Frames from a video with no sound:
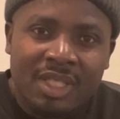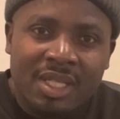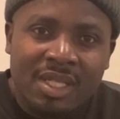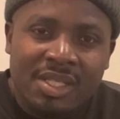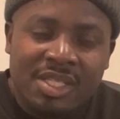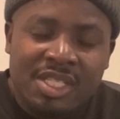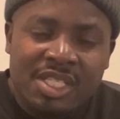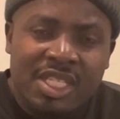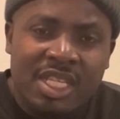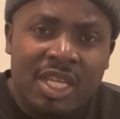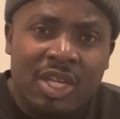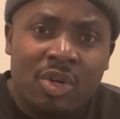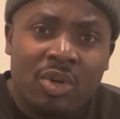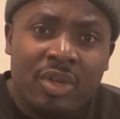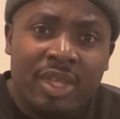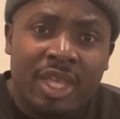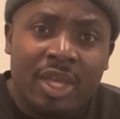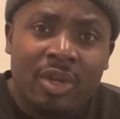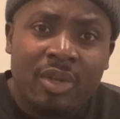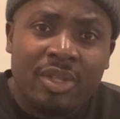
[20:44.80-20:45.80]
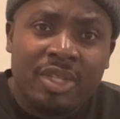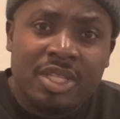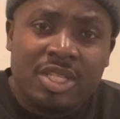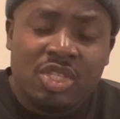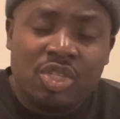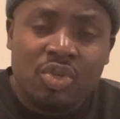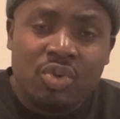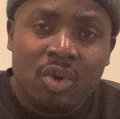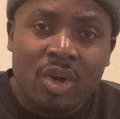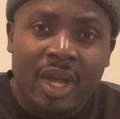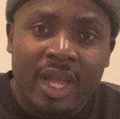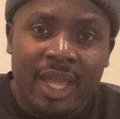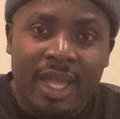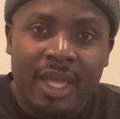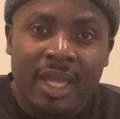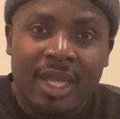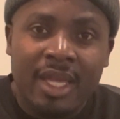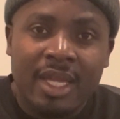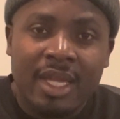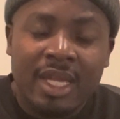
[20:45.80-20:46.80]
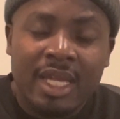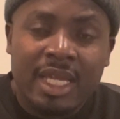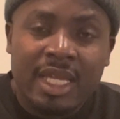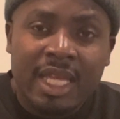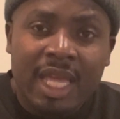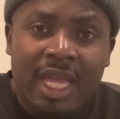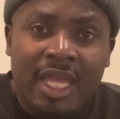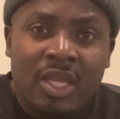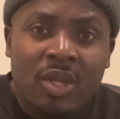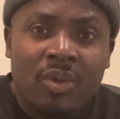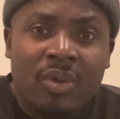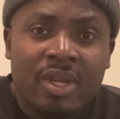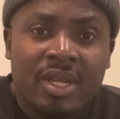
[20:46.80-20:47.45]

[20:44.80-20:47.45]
Steal, kill, destroy. Get you